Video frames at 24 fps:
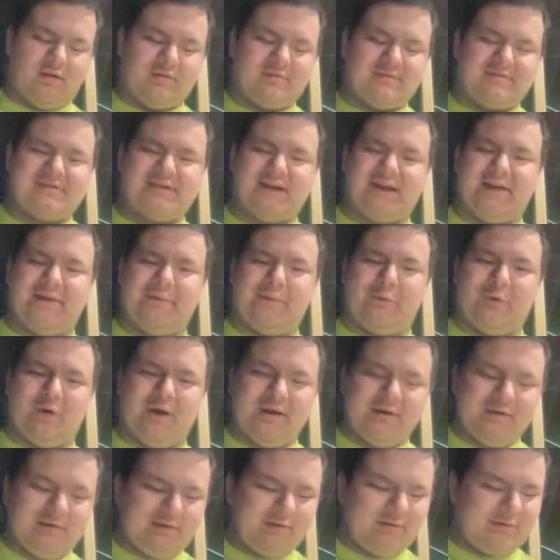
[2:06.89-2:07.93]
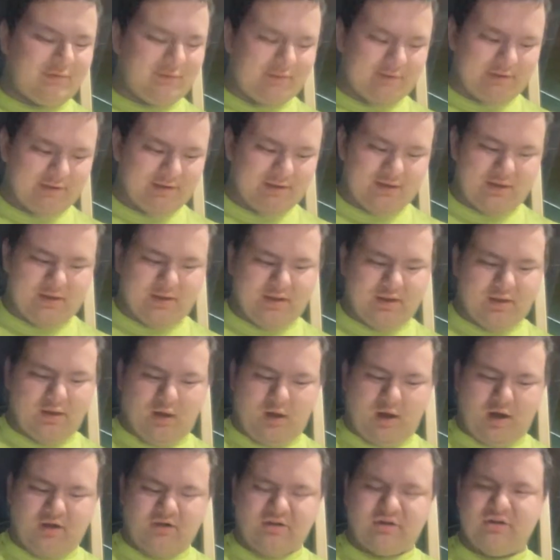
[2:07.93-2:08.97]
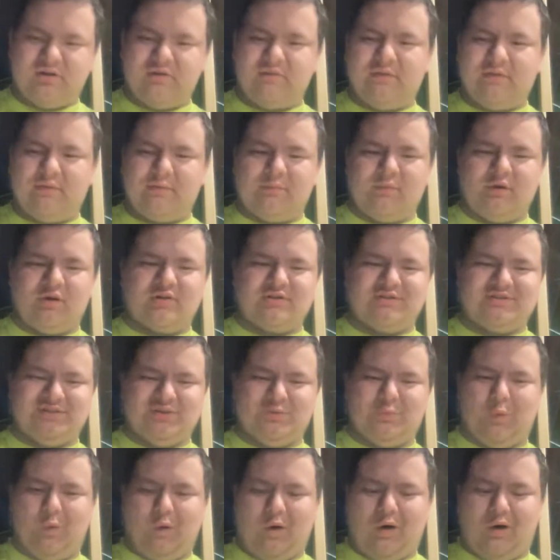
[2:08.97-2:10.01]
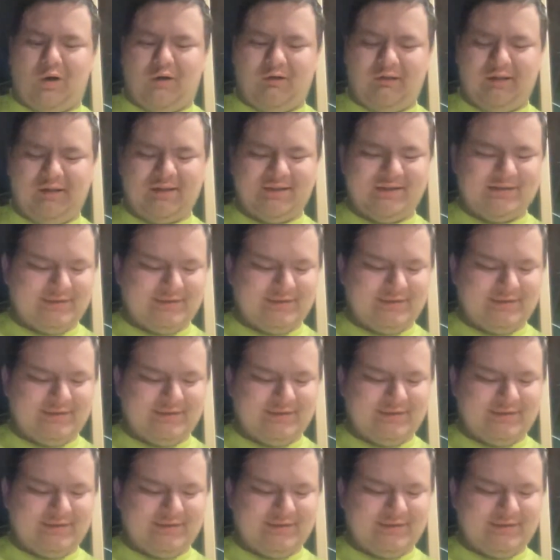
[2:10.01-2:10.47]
on side one, Under the Mersey Wall.